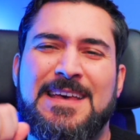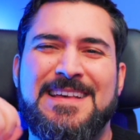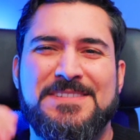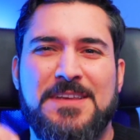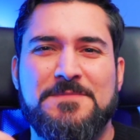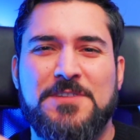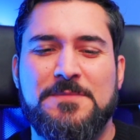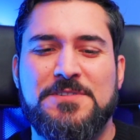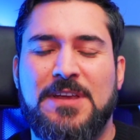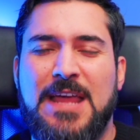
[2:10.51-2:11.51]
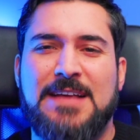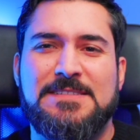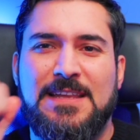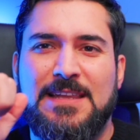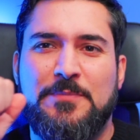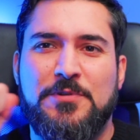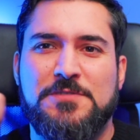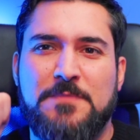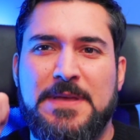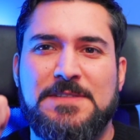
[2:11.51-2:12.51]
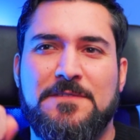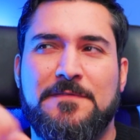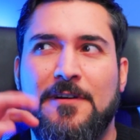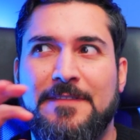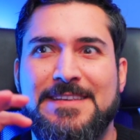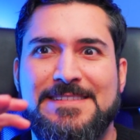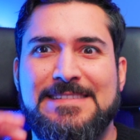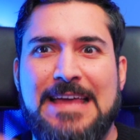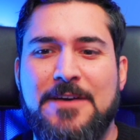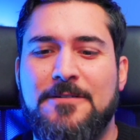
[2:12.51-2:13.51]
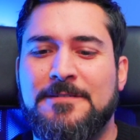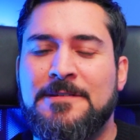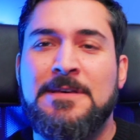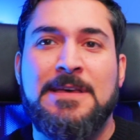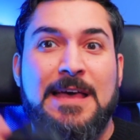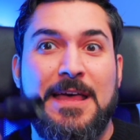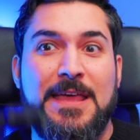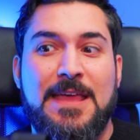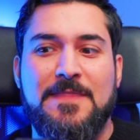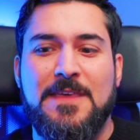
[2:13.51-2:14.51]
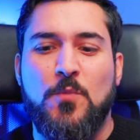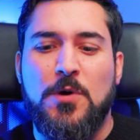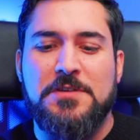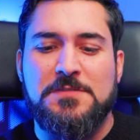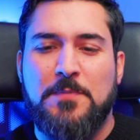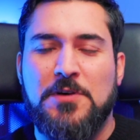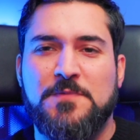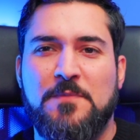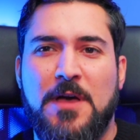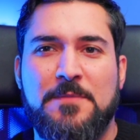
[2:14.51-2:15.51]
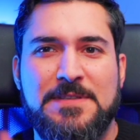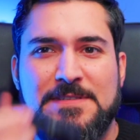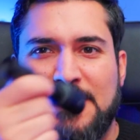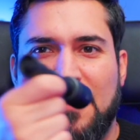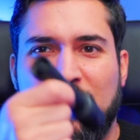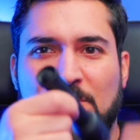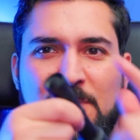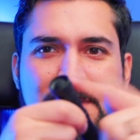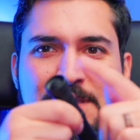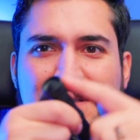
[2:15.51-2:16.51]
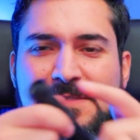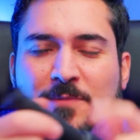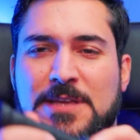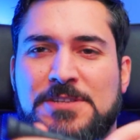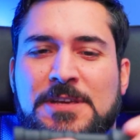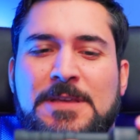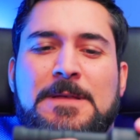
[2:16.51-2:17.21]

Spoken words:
Sometimes you can accidentally push them a bit too far and they stay on in the worst possible moment. So with this switch,